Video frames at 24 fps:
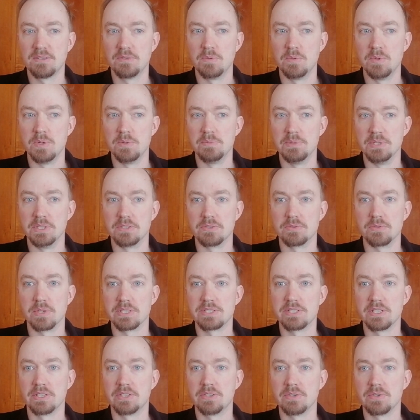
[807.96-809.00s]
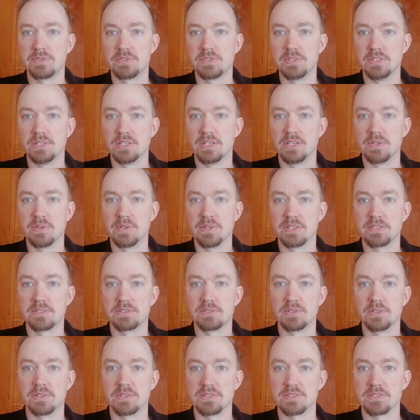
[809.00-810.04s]
will be interesting to see how that
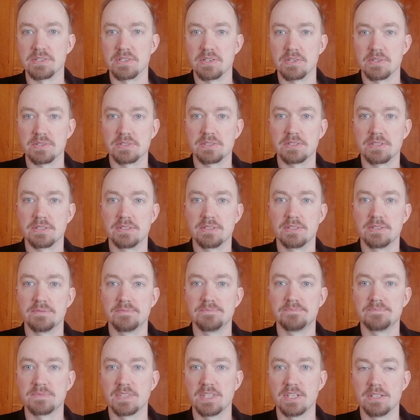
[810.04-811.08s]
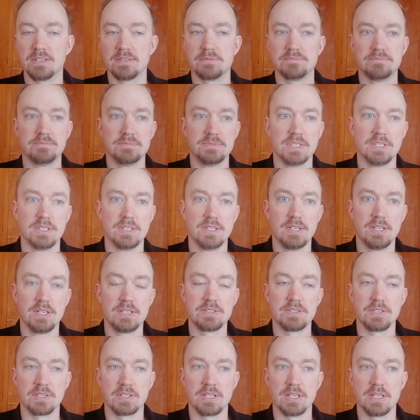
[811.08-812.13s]
turns out.
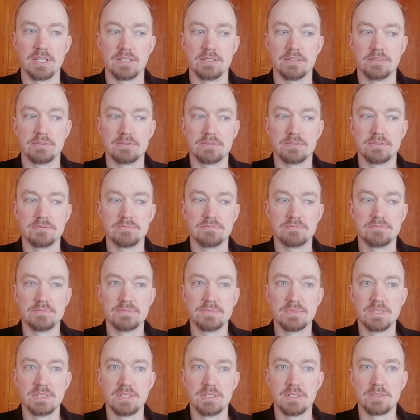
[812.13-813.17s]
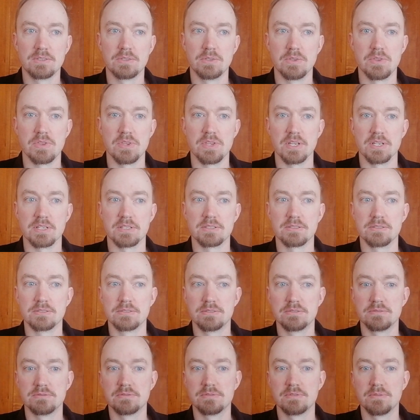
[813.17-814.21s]
It's again good that
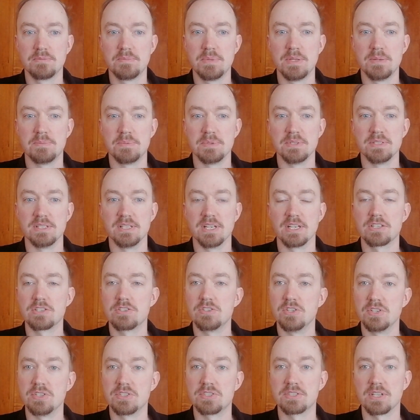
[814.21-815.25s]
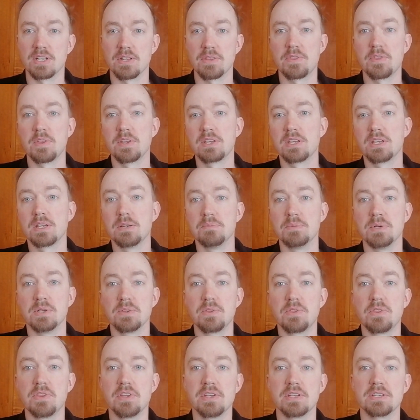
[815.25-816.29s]
people actually start thinking about
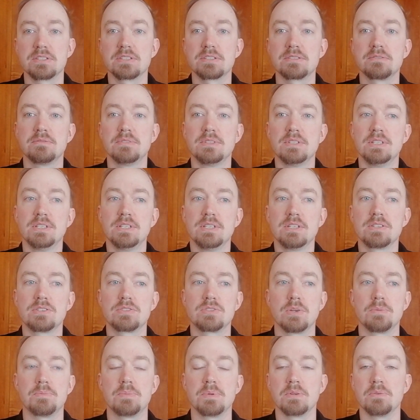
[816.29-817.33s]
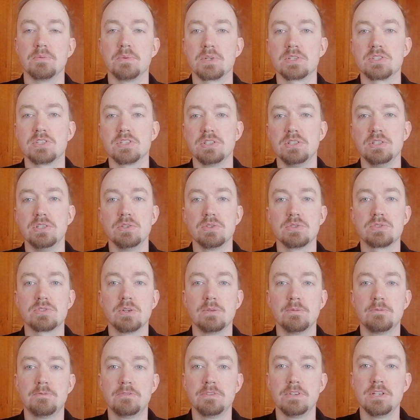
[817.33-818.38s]
things, stopping watching news
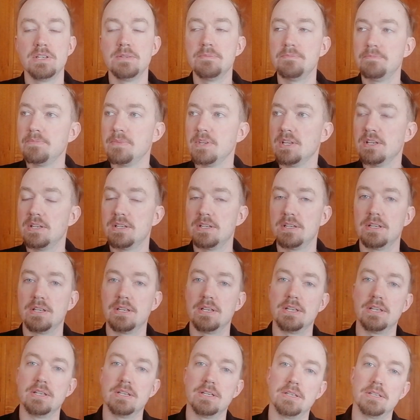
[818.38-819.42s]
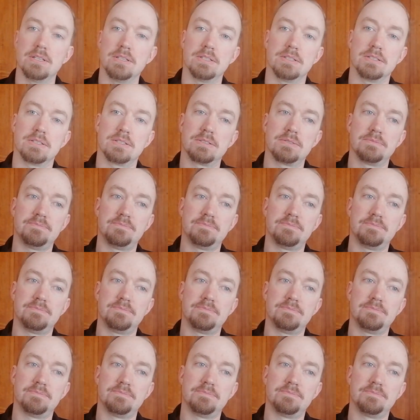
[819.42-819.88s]
hopefully, and